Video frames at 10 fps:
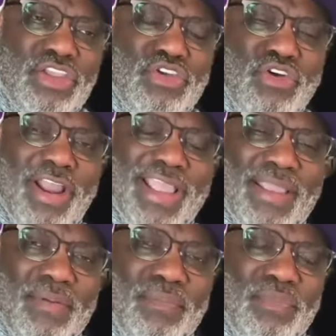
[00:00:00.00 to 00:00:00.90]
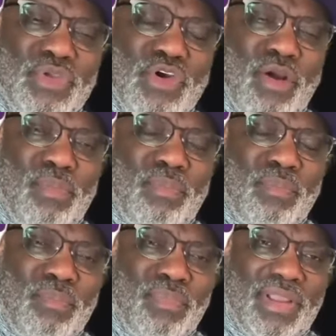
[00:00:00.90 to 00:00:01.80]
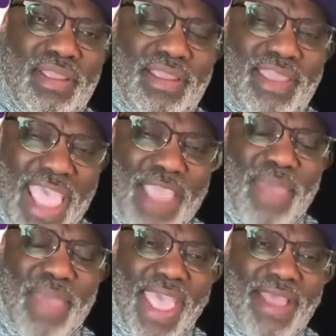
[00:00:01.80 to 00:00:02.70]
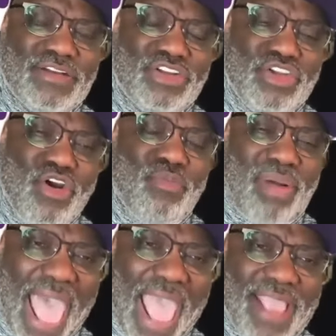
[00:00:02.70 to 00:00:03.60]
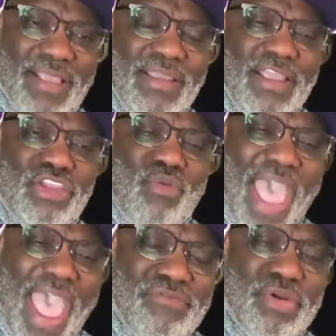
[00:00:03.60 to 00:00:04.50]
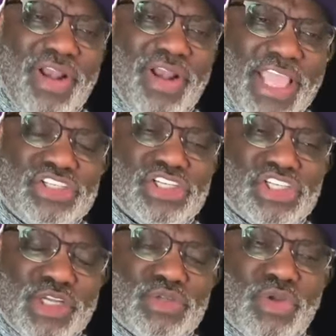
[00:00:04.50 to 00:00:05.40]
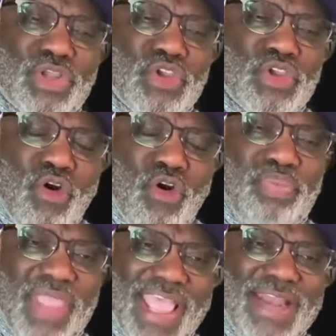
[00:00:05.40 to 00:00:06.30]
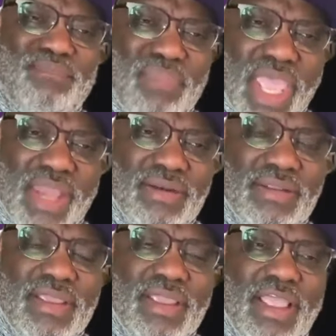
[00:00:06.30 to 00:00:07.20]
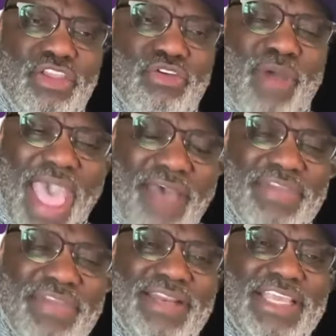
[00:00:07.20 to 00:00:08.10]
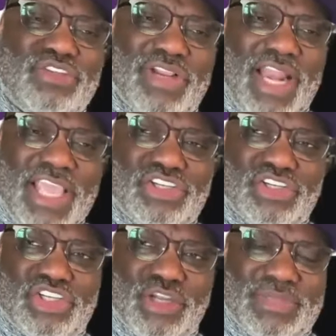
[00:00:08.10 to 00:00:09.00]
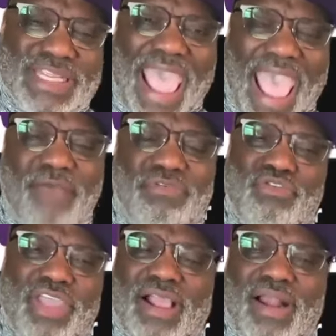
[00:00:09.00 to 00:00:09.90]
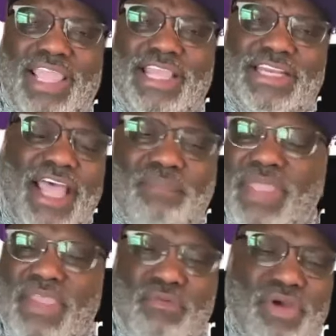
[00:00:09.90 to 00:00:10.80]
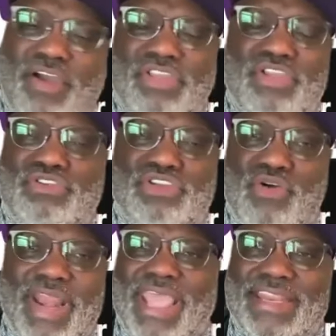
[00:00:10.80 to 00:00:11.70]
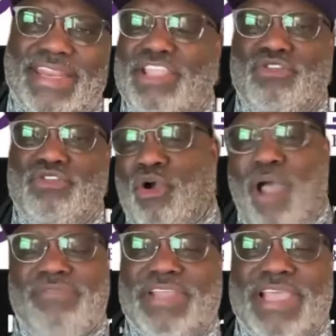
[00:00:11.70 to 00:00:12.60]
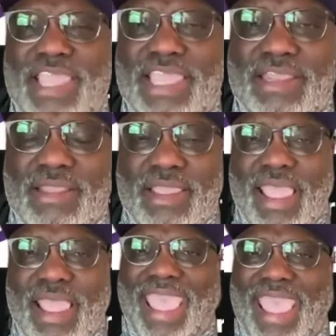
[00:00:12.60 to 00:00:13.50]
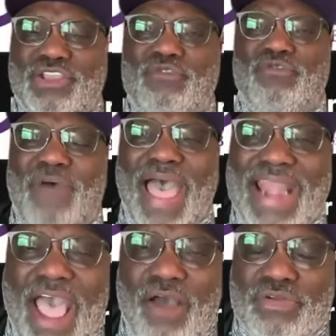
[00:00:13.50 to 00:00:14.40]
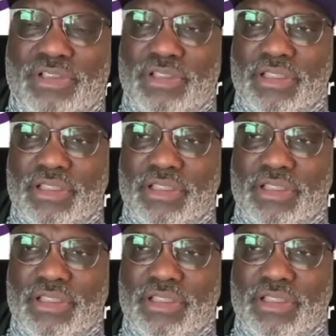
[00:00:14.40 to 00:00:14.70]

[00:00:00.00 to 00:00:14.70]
you're a gay man, you're Black, you have your relationships with European men, you having these relationships, and after you get cleaned up, whatever you're doing, and then you go out to eat, and you find out